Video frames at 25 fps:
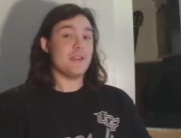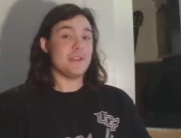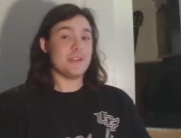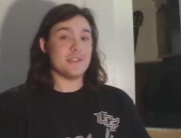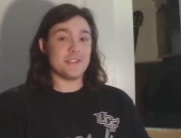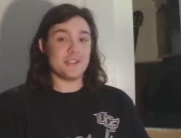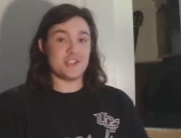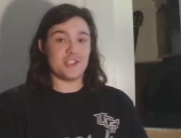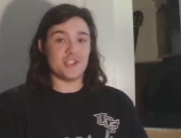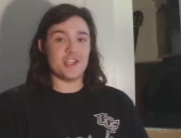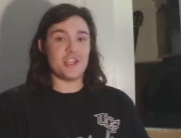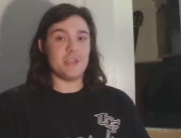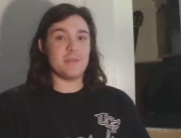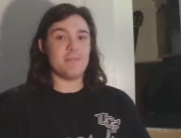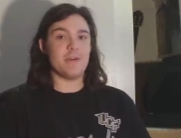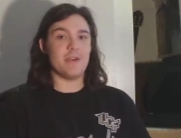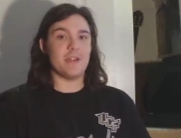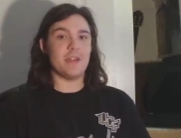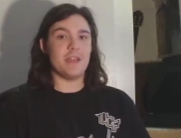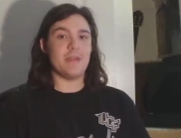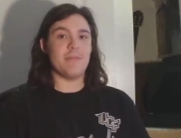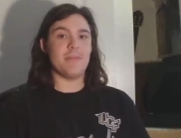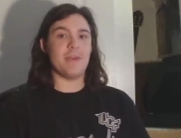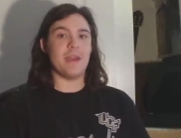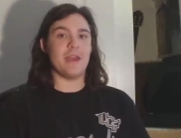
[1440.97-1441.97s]
because it's cheap
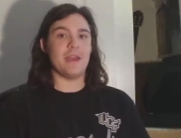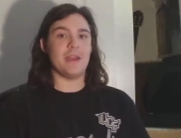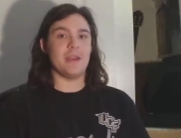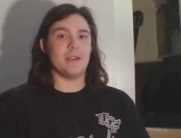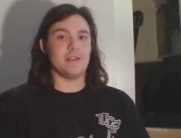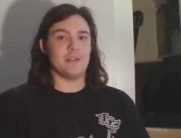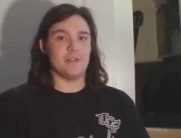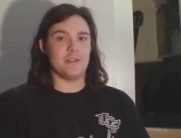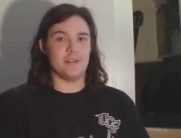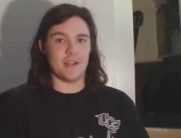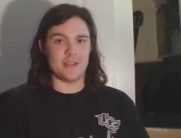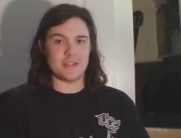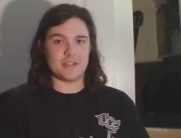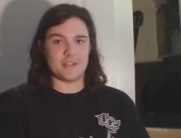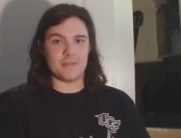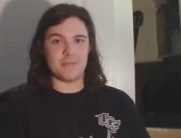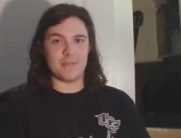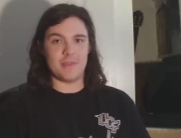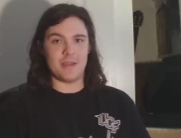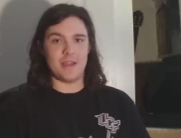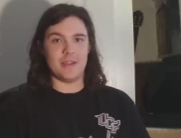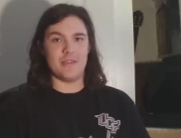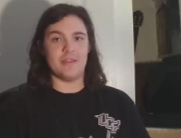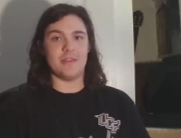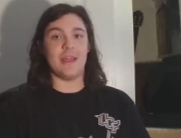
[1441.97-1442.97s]
on eBay doesn't
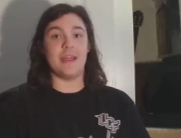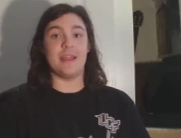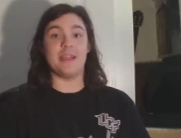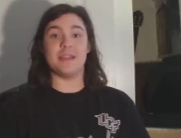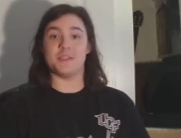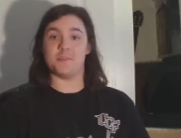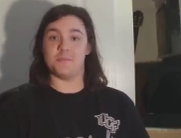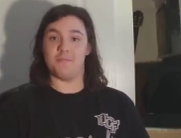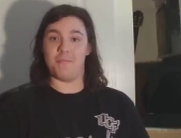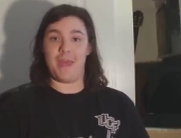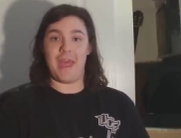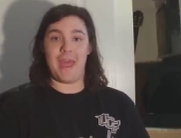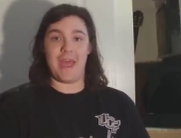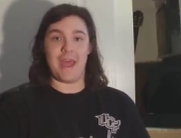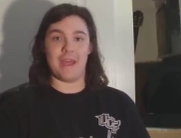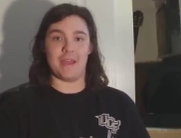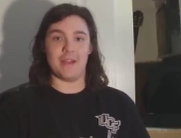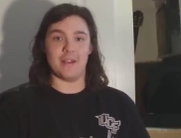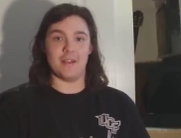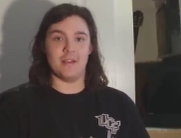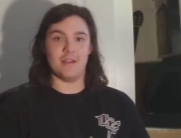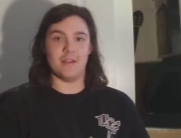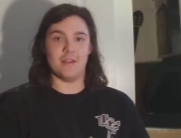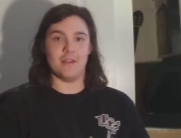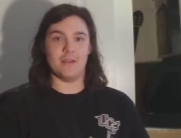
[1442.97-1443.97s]
mean that it's
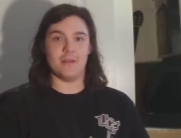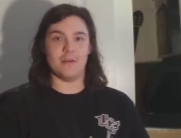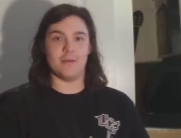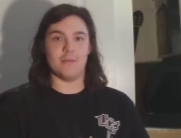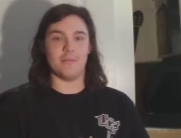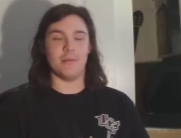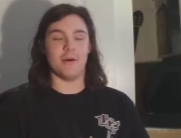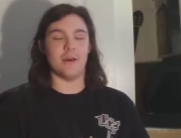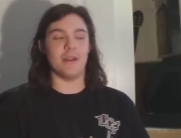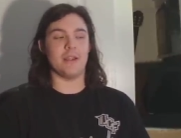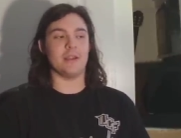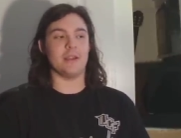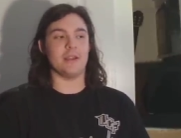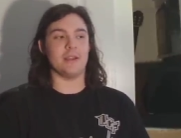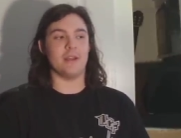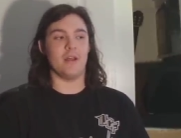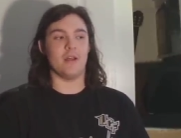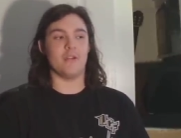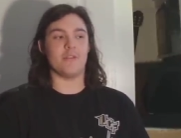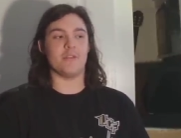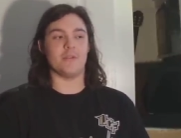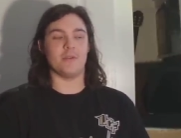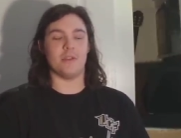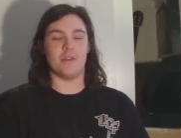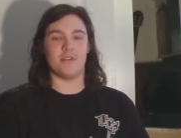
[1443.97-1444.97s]
bad, but it
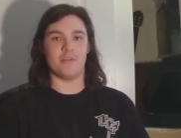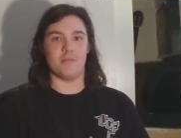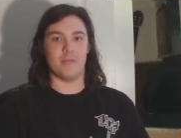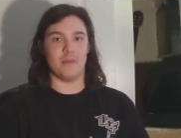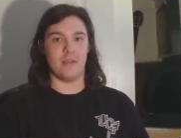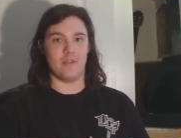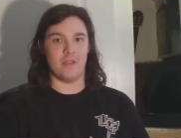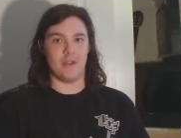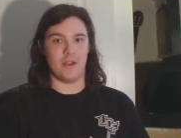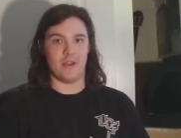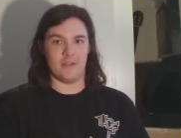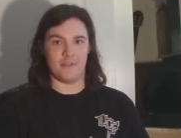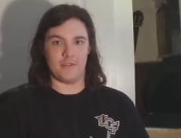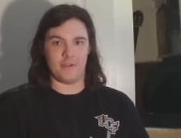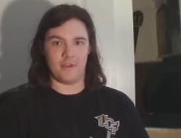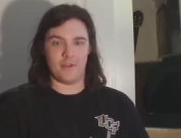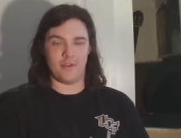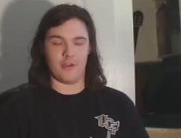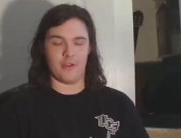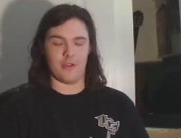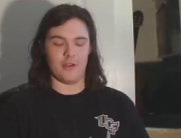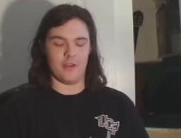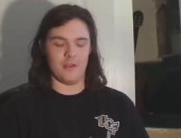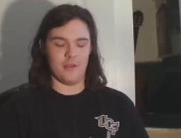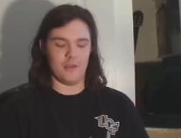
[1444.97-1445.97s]
also doesn't mean that it's
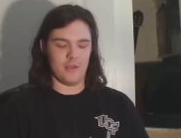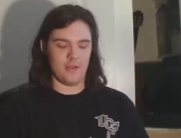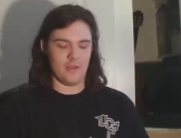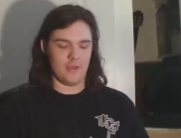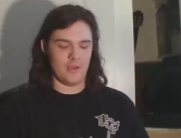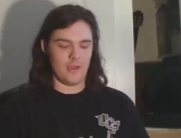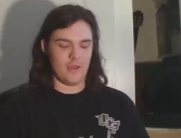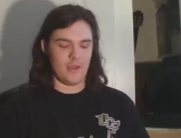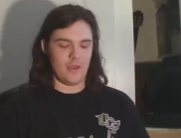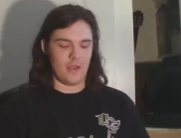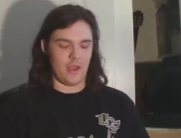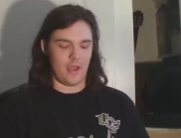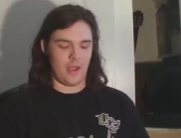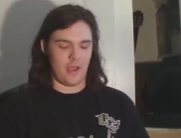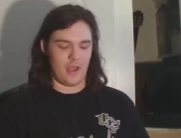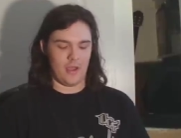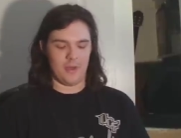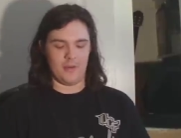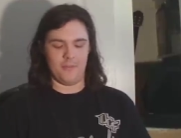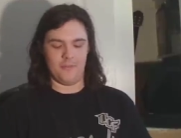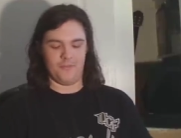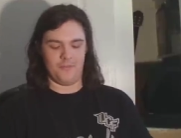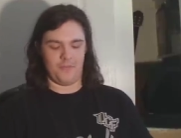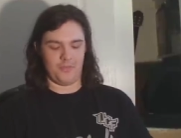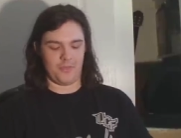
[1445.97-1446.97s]
good.
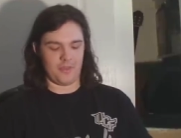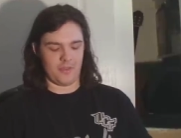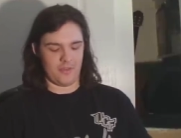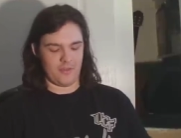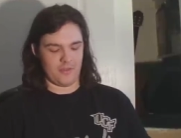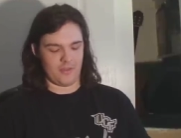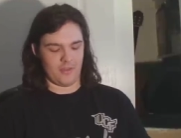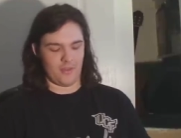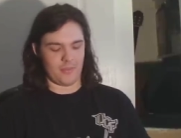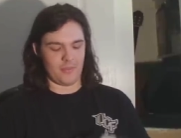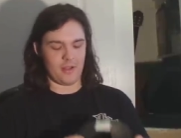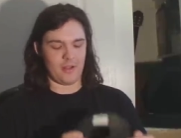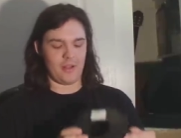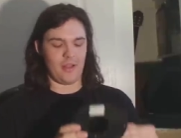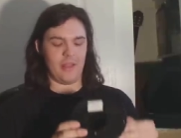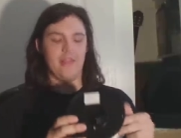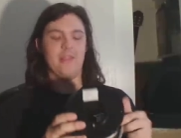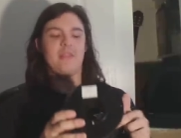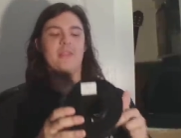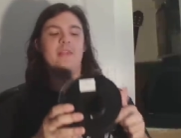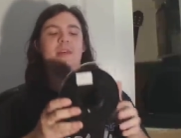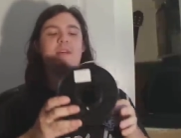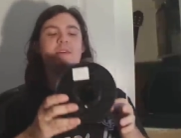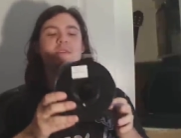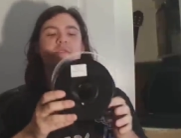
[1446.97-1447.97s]
Um, something
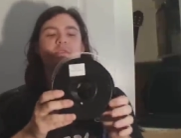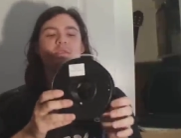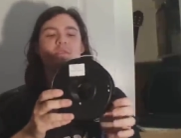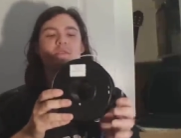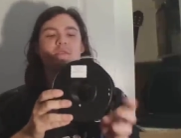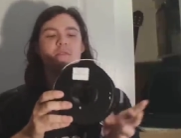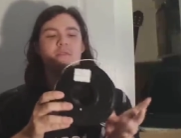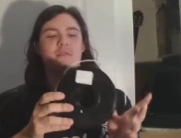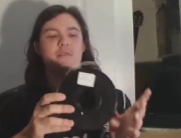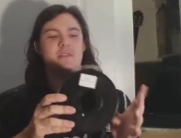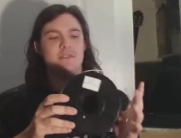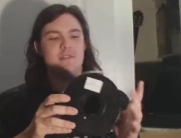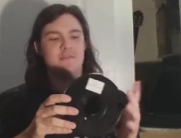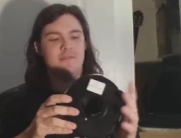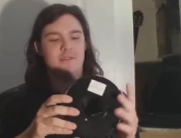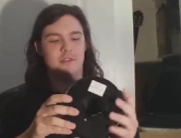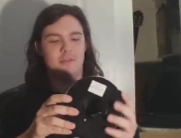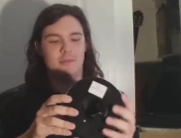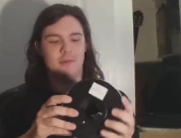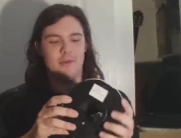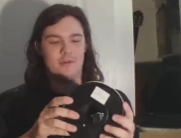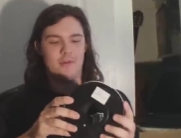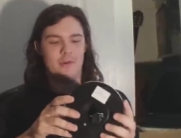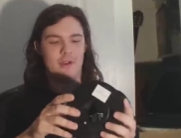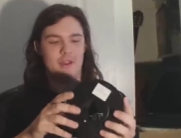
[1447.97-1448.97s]
like this. This
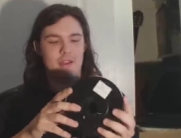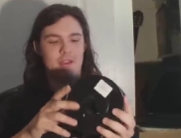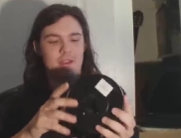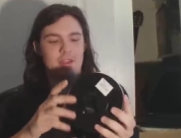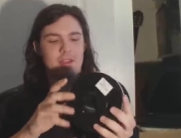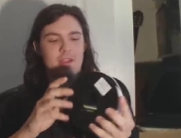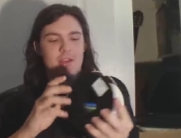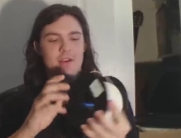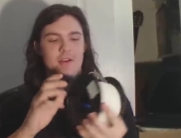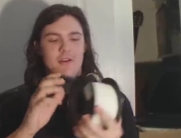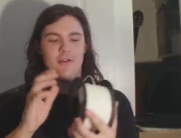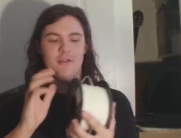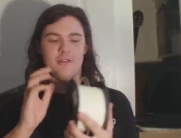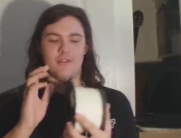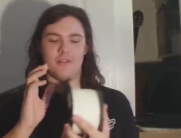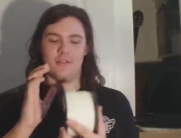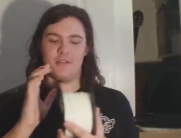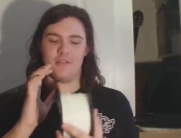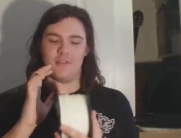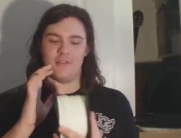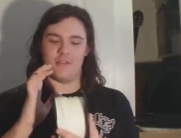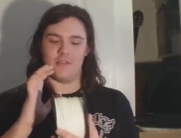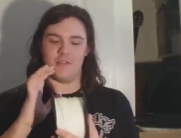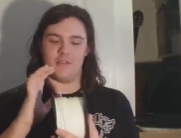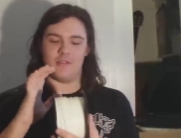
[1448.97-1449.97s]
filament right here,
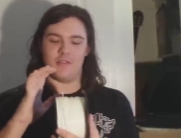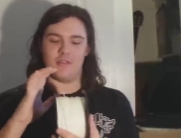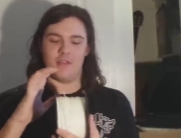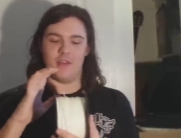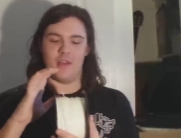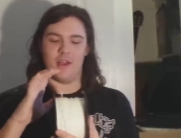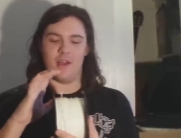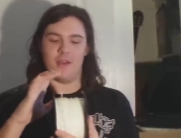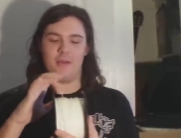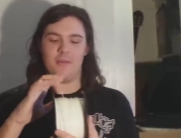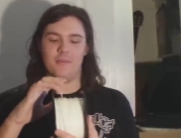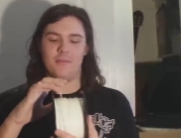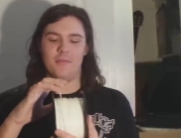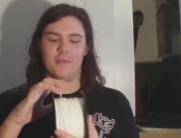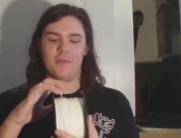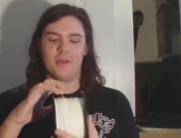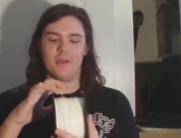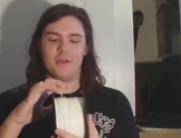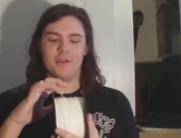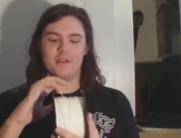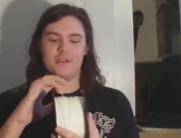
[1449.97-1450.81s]
this is um,